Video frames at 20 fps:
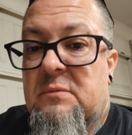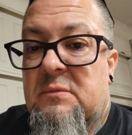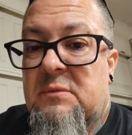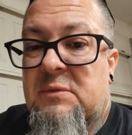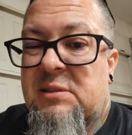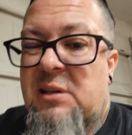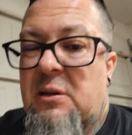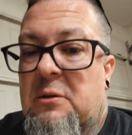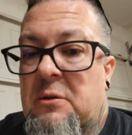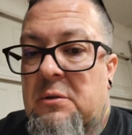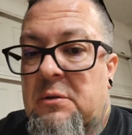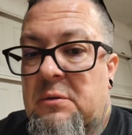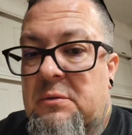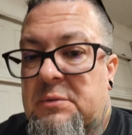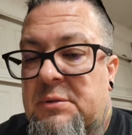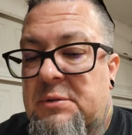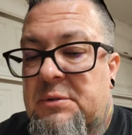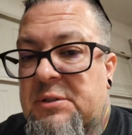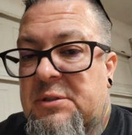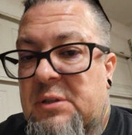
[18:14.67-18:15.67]
tell
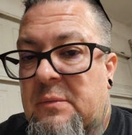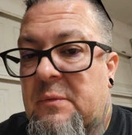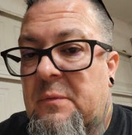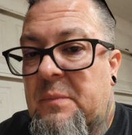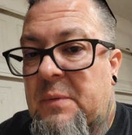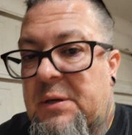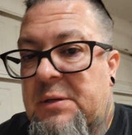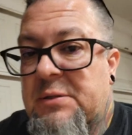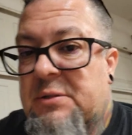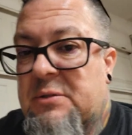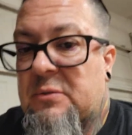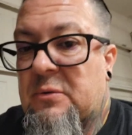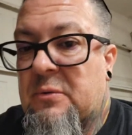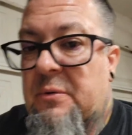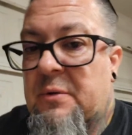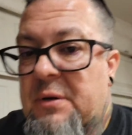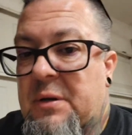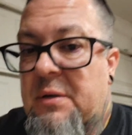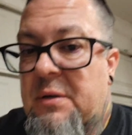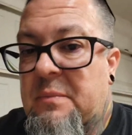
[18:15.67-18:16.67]
some of my
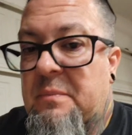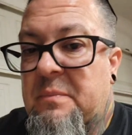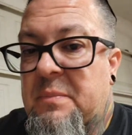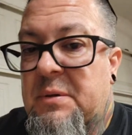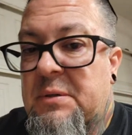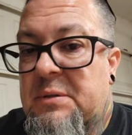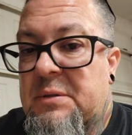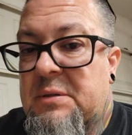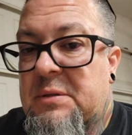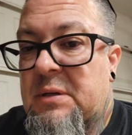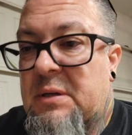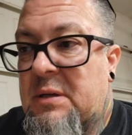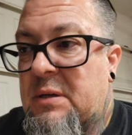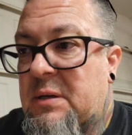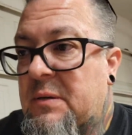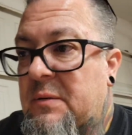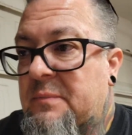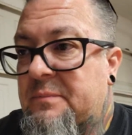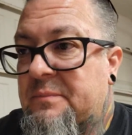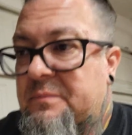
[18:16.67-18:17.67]
story, but I
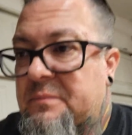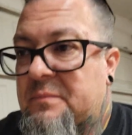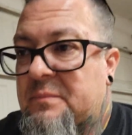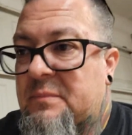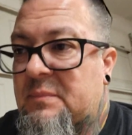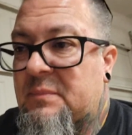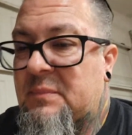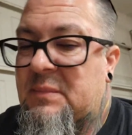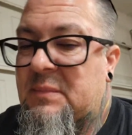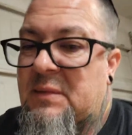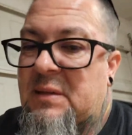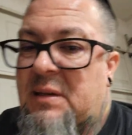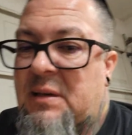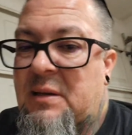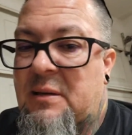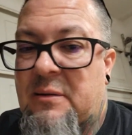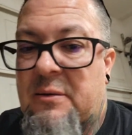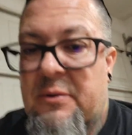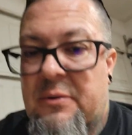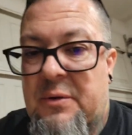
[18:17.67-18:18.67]

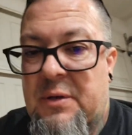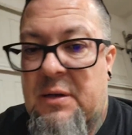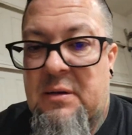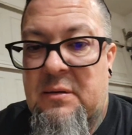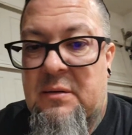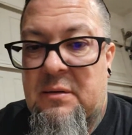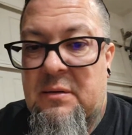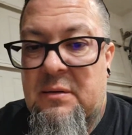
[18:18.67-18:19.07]
don't know yet.